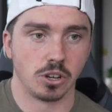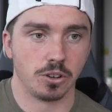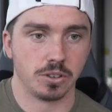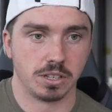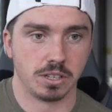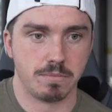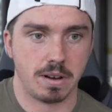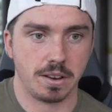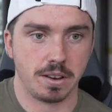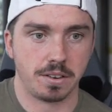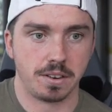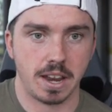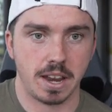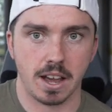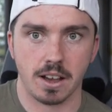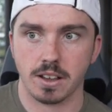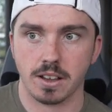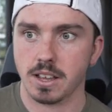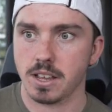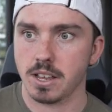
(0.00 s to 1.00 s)
a month
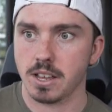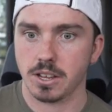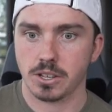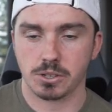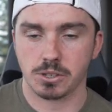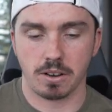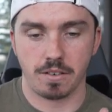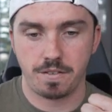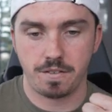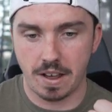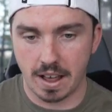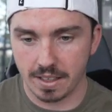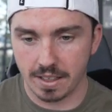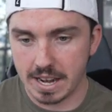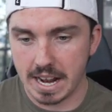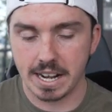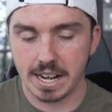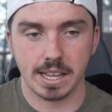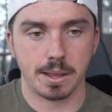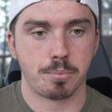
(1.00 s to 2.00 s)
now. So I've
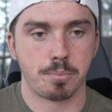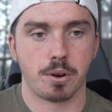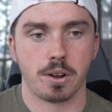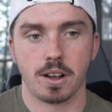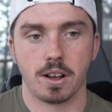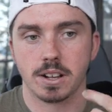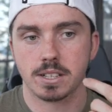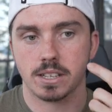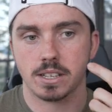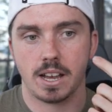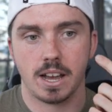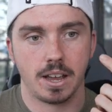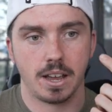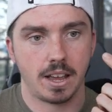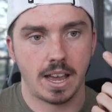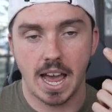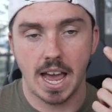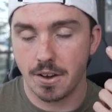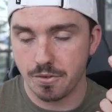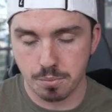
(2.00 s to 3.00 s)
validated the product. I
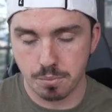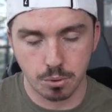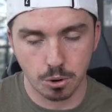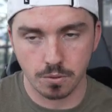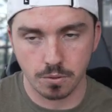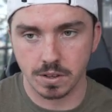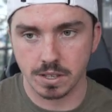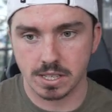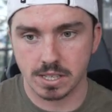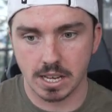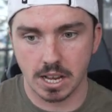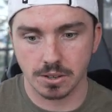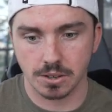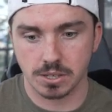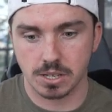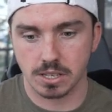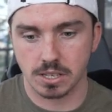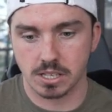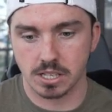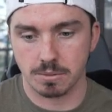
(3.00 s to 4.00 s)
have a proven sales
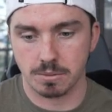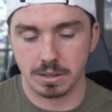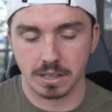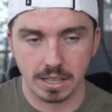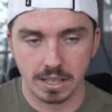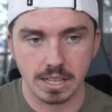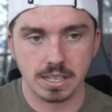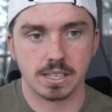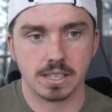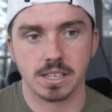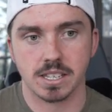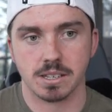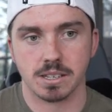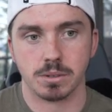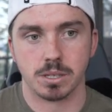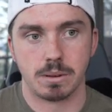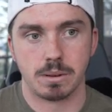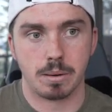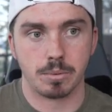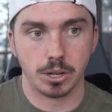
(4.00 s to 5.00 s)
system and lead system
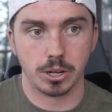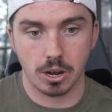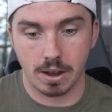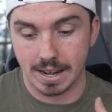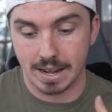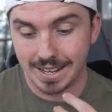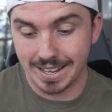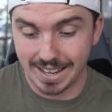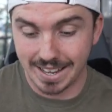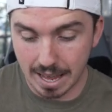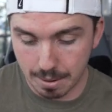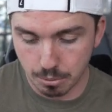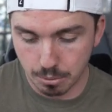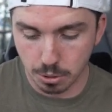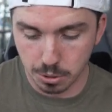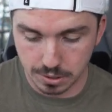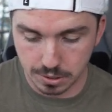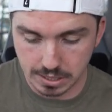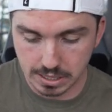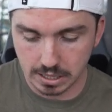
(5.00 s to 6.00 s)
to be able to go out and get
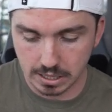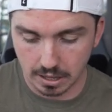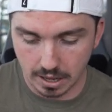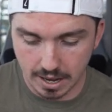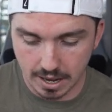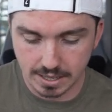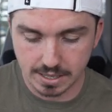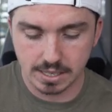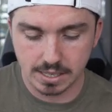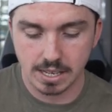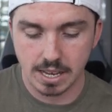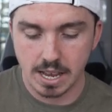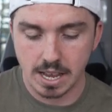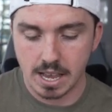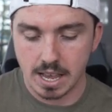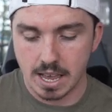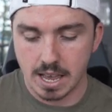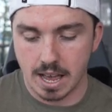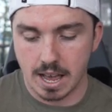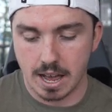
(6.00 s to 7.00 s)
more of these clients.
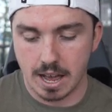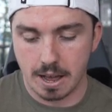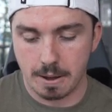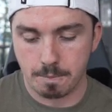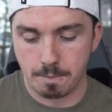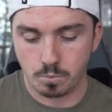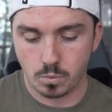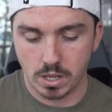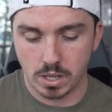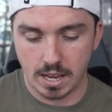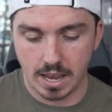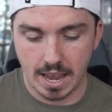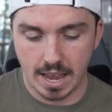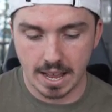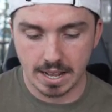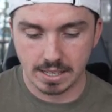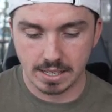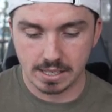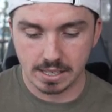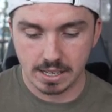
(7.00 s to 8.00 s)

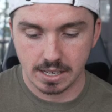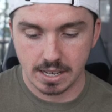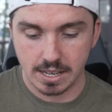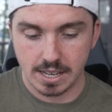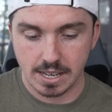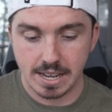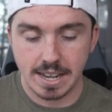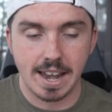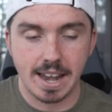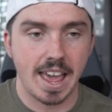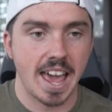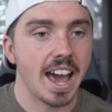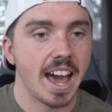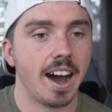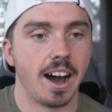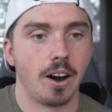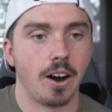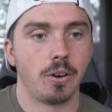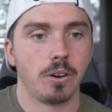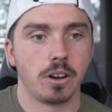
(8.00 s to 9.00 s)
And
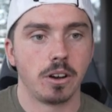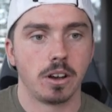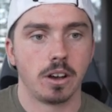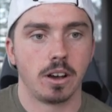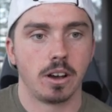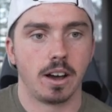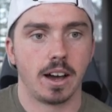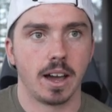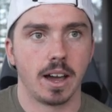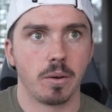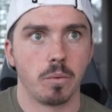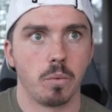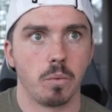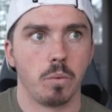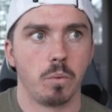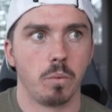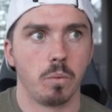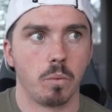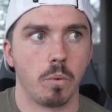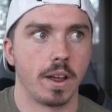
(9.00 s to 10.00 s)
now I
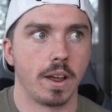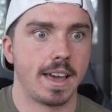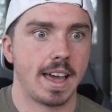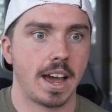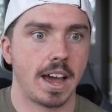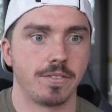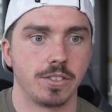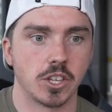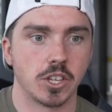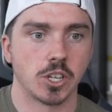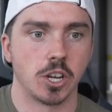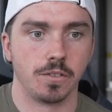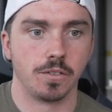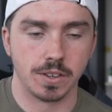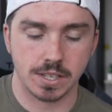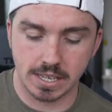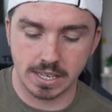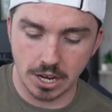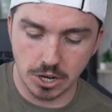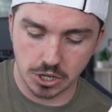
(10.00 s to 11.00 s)
want to have this
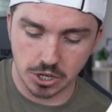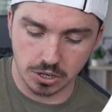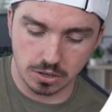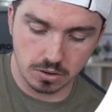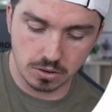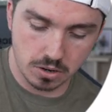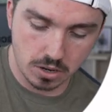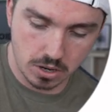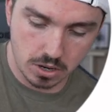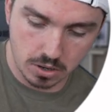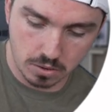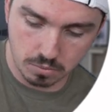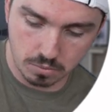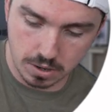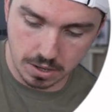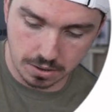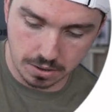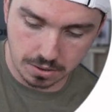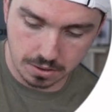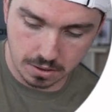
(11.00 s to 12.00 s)
conversation
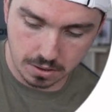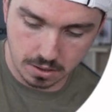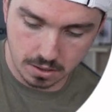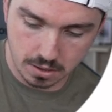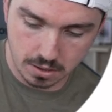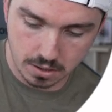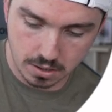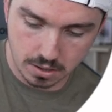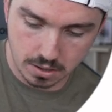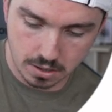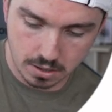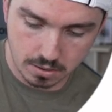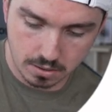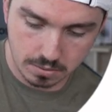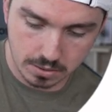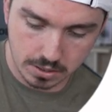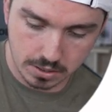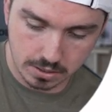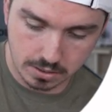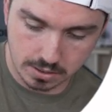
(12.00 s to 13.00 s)
with
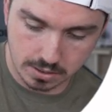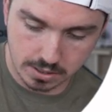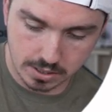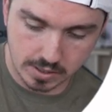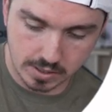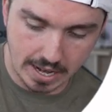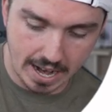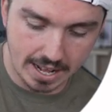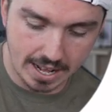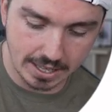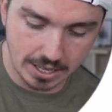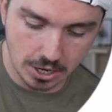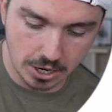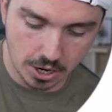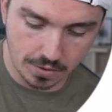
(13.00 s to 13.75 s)
Sally over